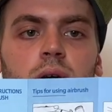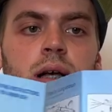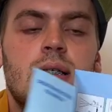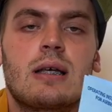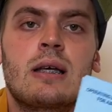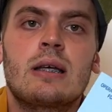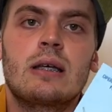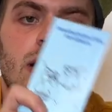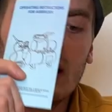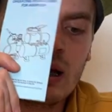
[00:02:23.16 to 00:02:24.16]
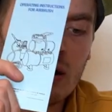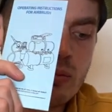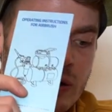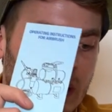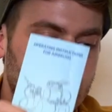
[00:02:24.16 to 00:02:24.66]
as a
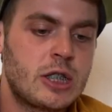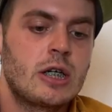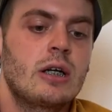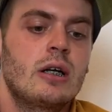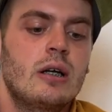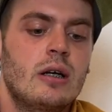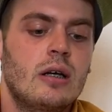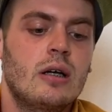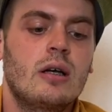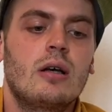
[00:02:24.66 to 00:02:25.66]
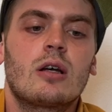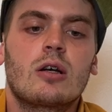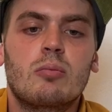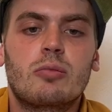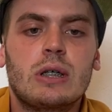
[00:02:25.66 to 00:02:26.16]
airbrush
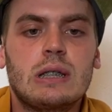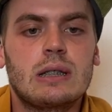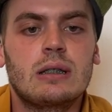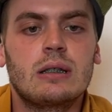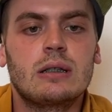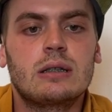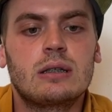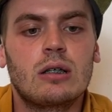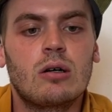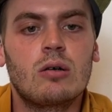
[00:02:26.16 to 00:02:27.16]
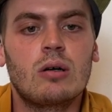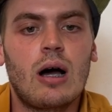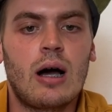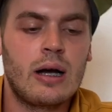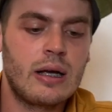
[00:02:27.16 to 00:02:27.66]
compressor. So
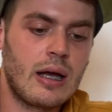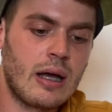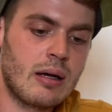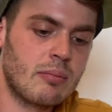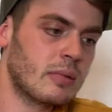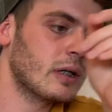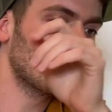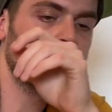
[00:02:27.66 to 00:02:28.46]
I am